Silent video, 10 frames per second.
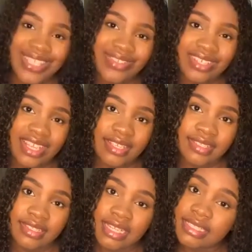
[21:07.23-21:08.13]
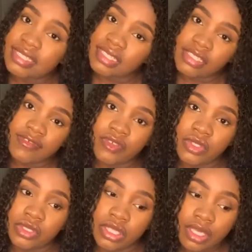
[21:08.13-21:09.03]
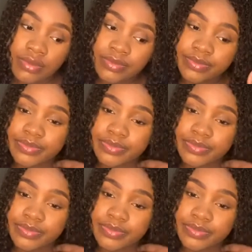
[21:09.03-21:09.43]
So guys, that's it for today.